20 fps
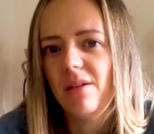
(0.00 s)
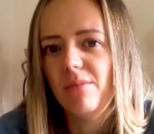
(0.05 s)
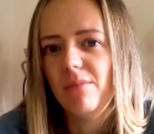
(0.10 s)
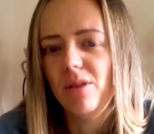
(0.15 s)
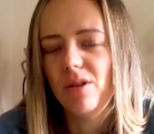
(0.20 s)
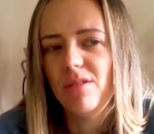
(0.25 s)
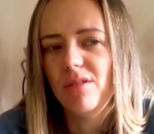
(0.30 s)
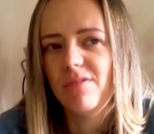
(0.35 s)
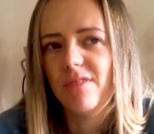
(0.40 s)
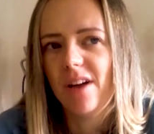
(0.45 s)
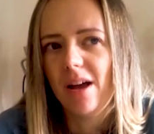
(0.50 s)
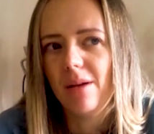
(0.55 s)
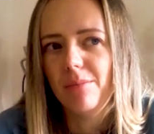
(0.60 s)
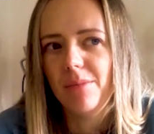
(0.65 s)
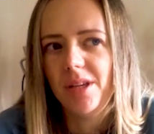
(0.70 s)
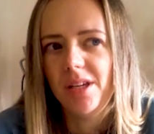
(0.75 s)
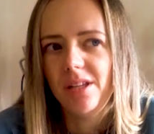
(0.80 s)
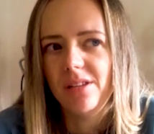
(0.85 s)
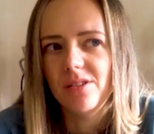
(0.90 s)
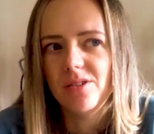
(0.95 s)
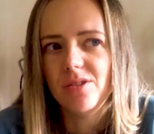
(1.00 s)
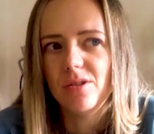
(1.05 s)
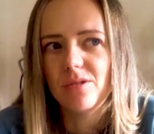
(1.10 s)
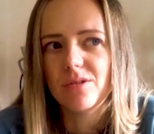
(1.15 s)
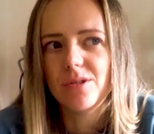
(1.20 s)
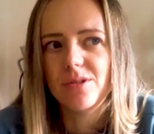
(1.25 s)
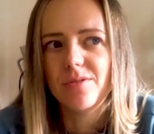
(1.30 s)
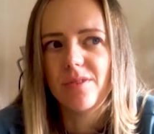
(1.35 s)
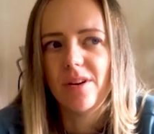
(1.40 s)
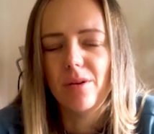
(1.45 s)
a lot of family and the
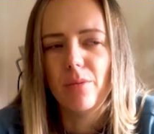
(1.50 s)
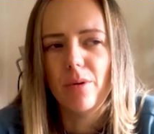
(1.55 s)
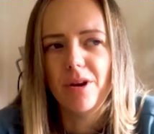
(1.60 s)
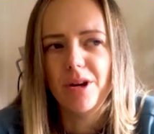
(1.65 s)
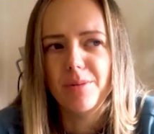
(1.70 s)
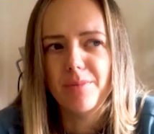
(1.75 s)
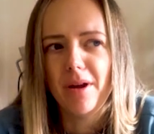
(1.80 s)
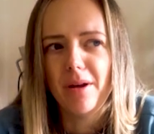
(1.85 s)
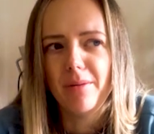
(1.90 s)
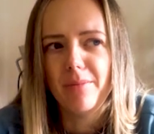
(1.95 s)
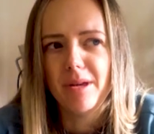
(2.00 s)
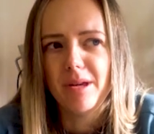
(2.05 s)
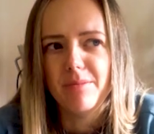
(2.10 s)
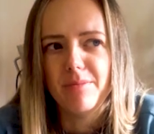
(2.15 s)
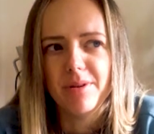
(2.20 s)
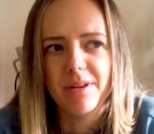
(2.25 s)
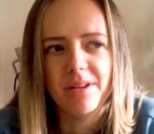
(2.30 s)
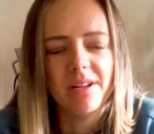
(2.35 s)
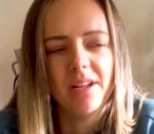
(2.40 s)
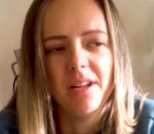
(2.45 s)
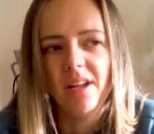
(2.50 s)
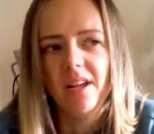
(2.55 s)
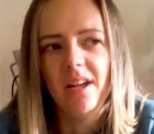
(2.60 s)
doctors are very worried about me, but